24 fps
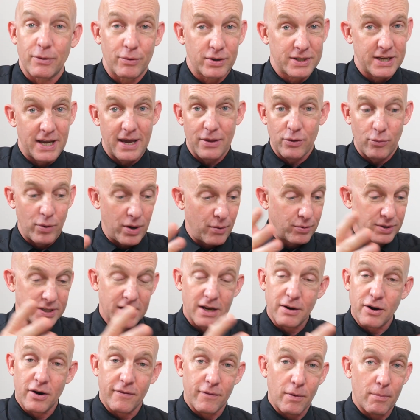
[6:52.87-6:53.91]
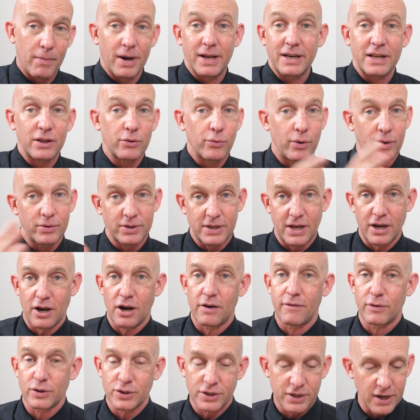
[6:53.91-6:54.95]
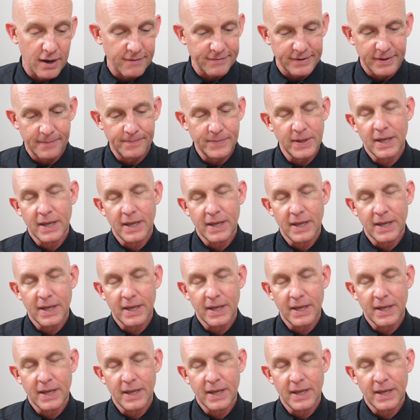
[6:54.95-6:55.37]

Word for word: We take the way we take care of our money, the way we take care of our stuff.